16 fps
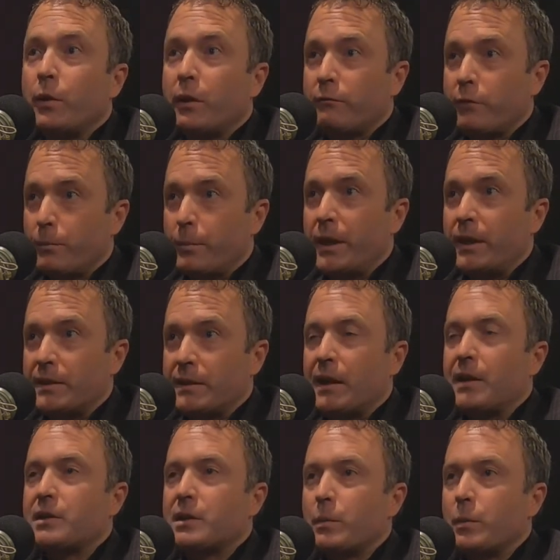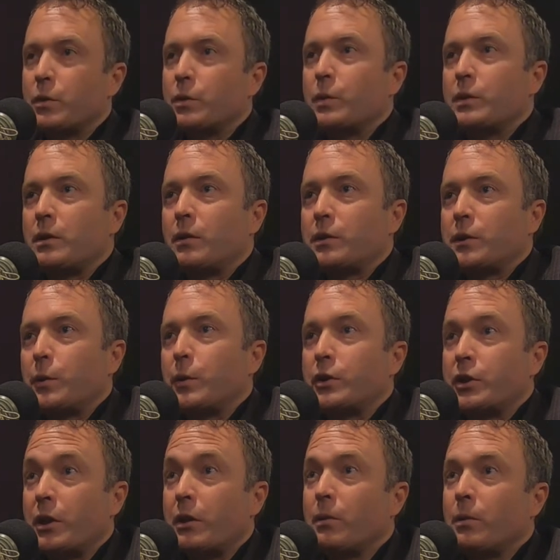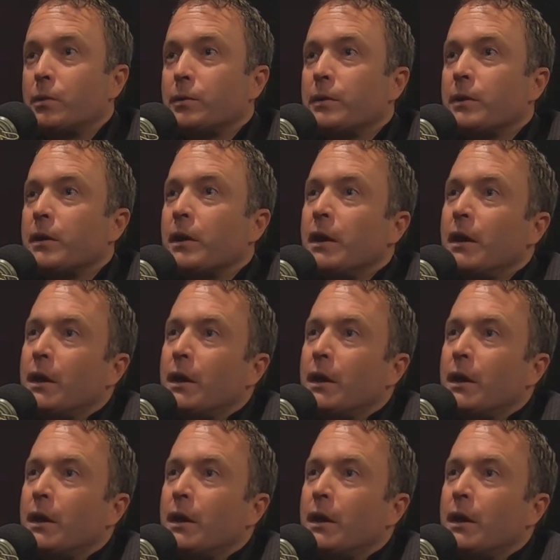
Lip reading: One of our biggest customers was also a shareholder.